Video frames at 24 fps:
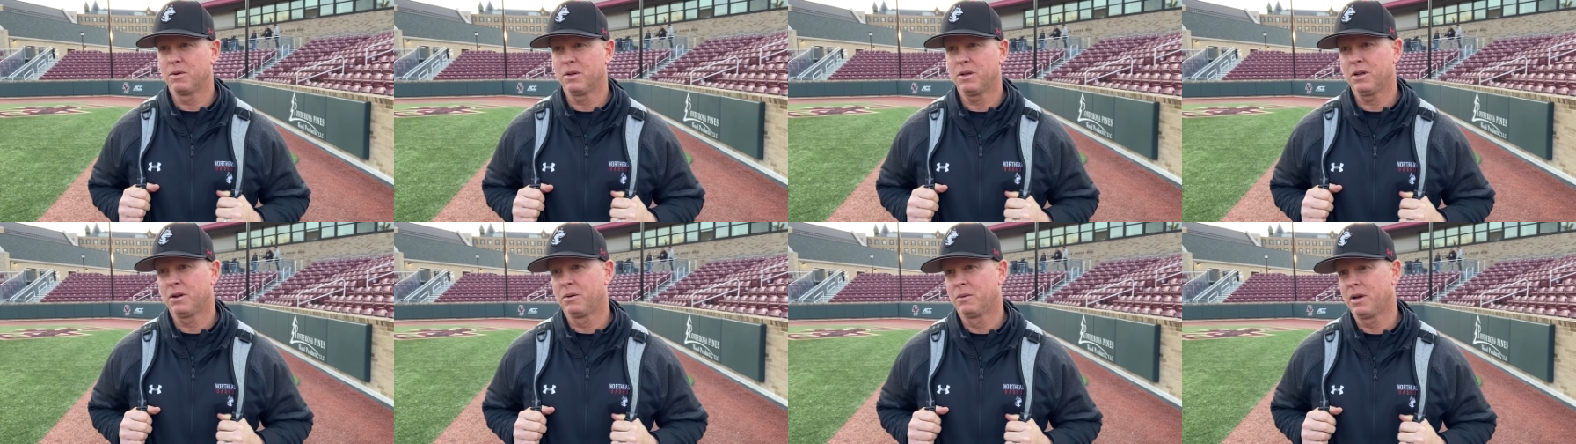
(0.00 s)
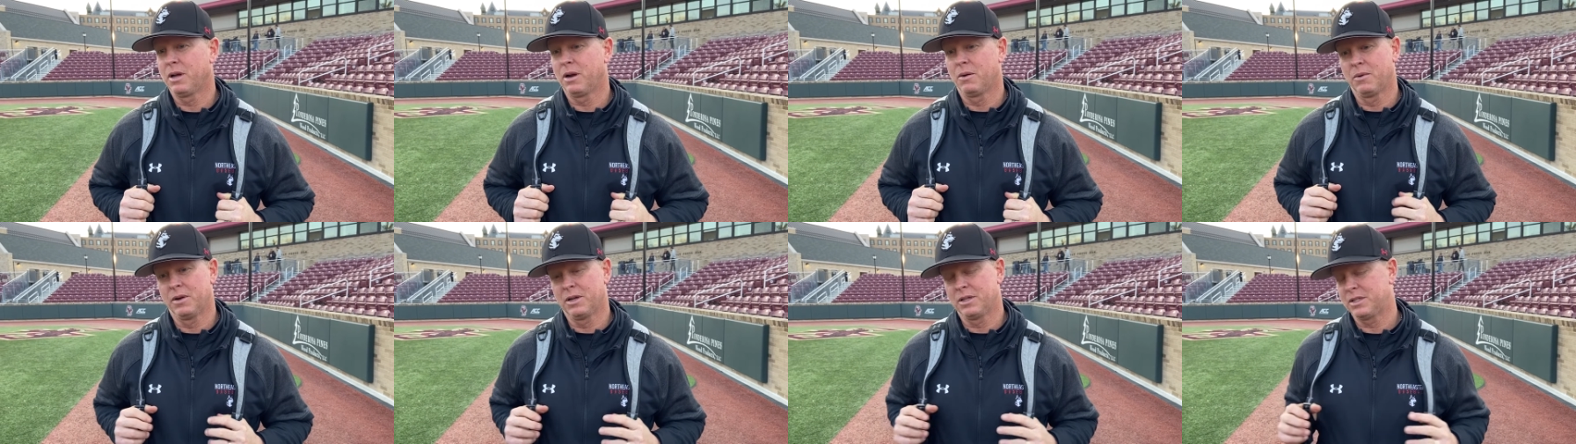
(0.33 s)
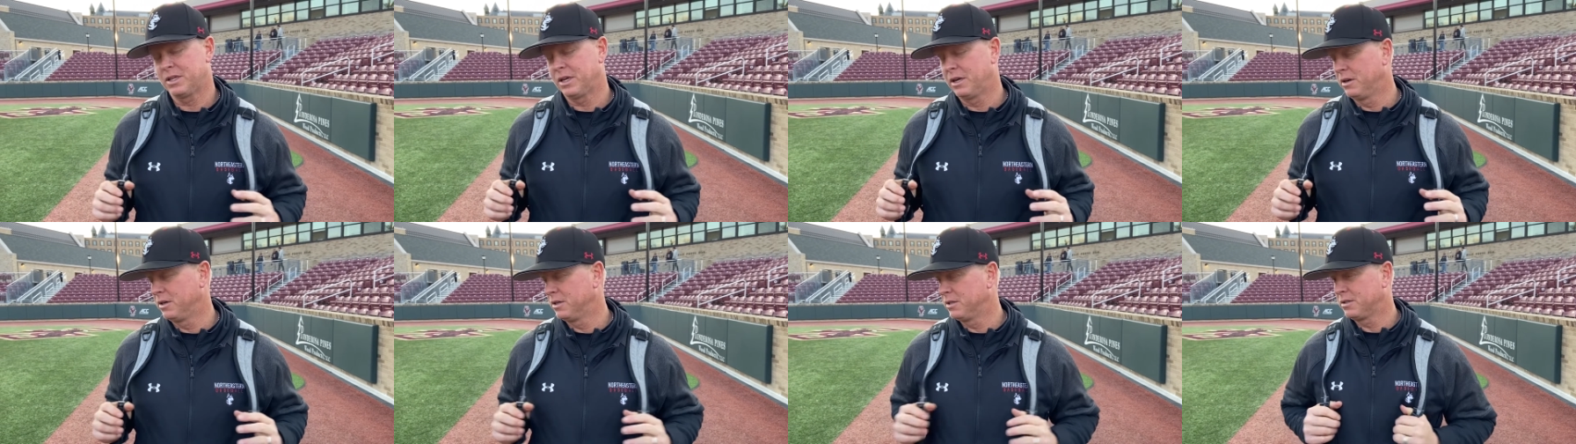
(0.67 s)
you know we got to win a
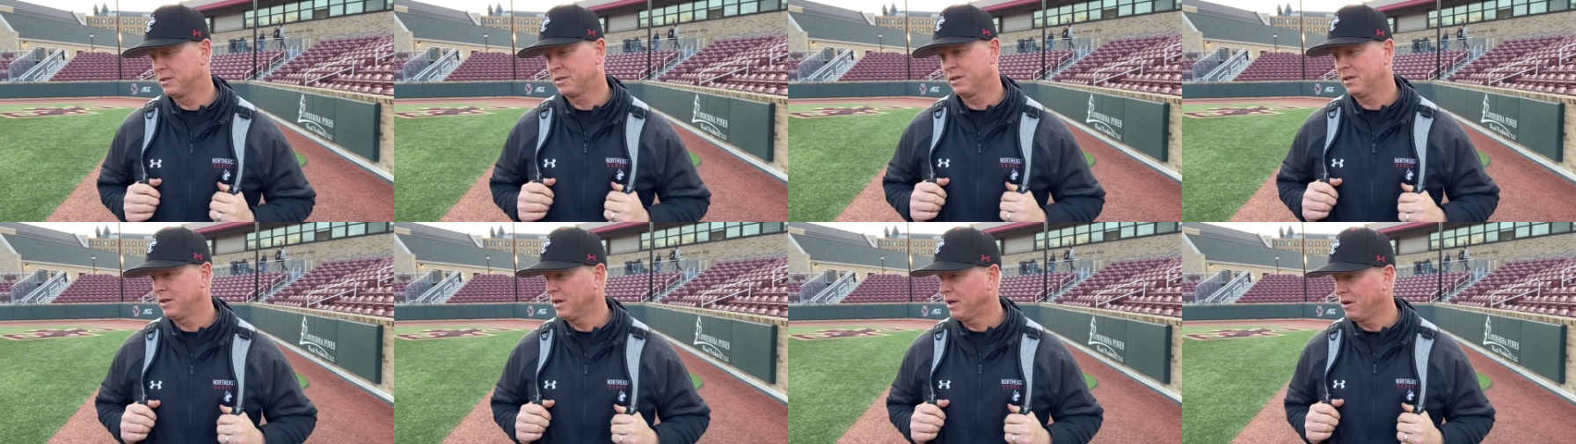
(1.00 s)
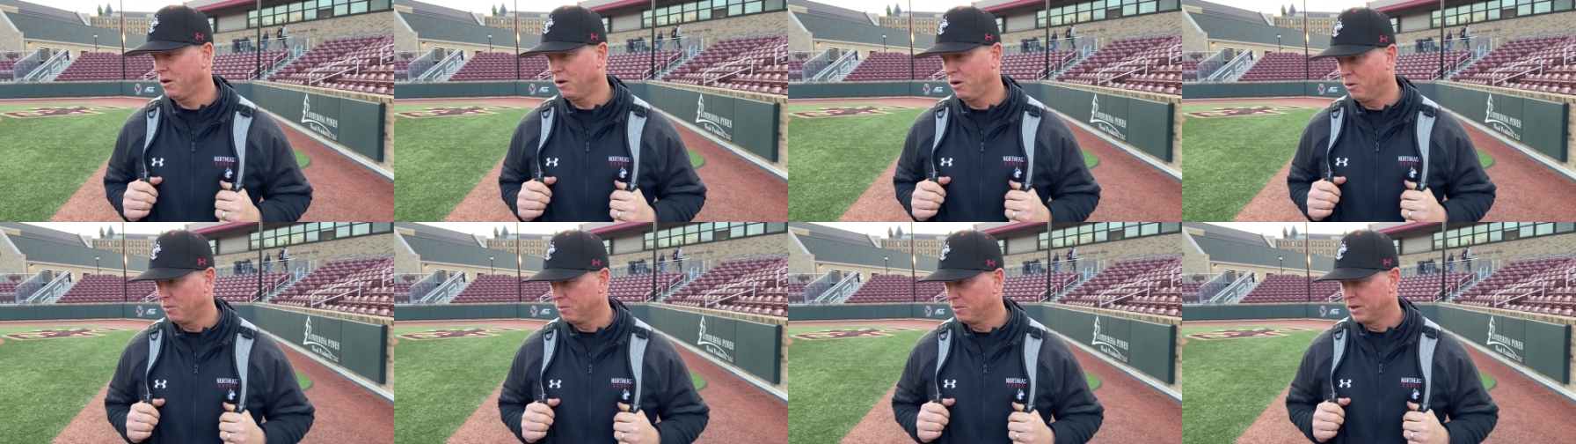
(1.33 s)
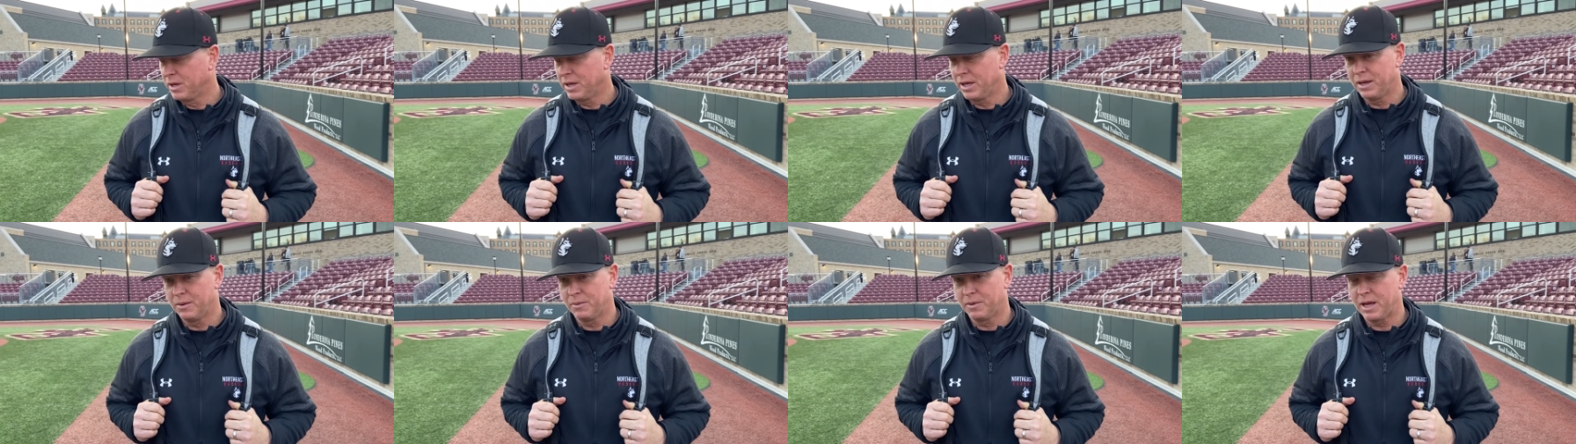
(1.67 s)
series at home,
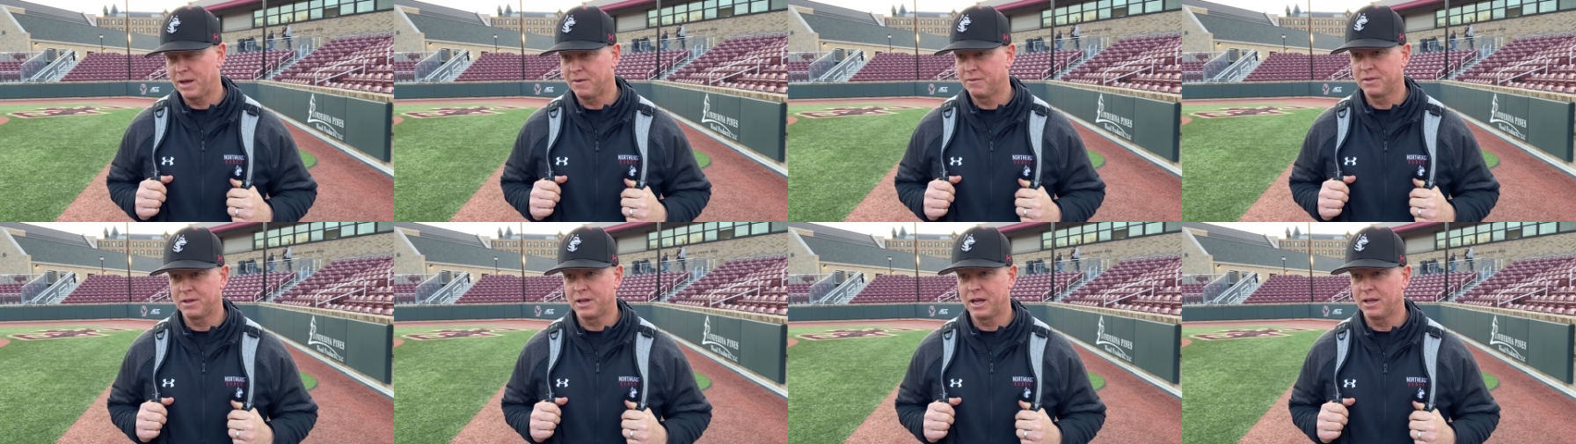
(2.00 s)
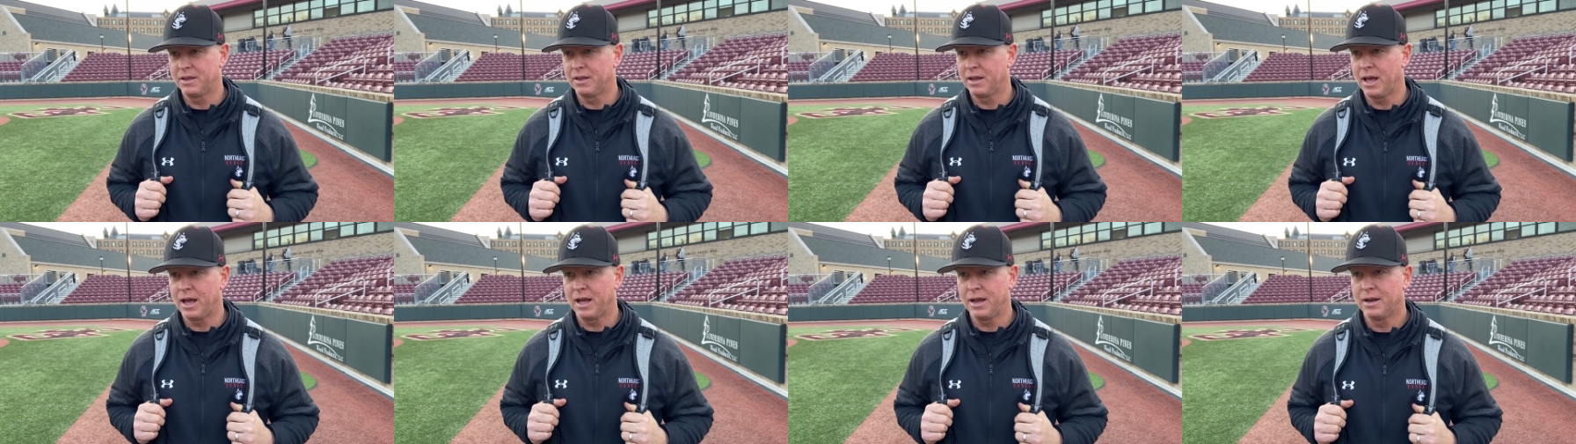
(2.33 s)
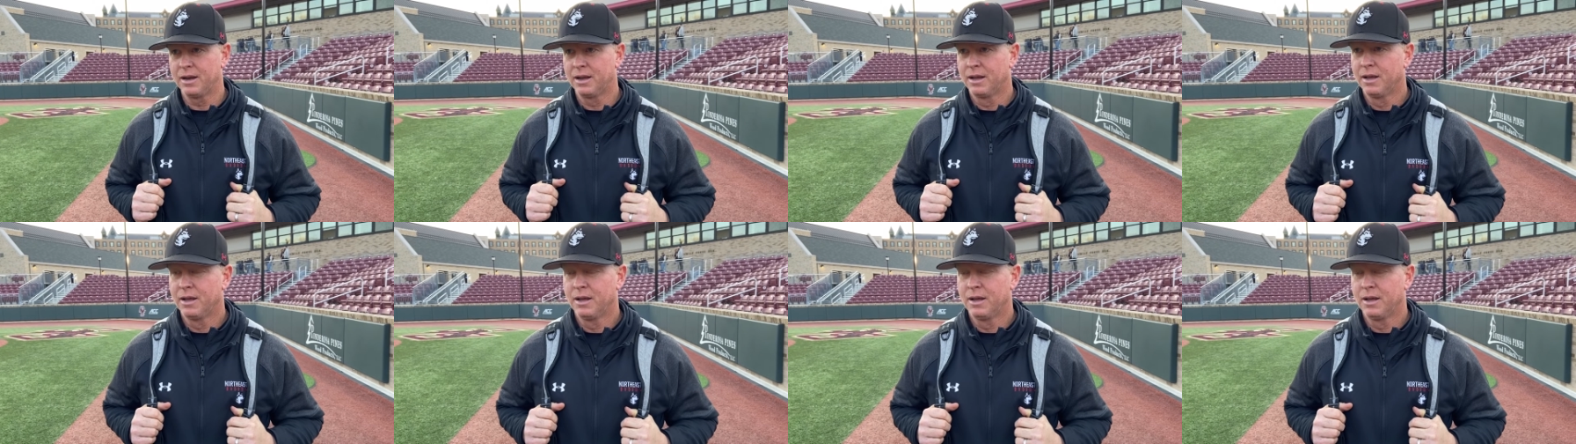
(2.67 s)
and we haven't done that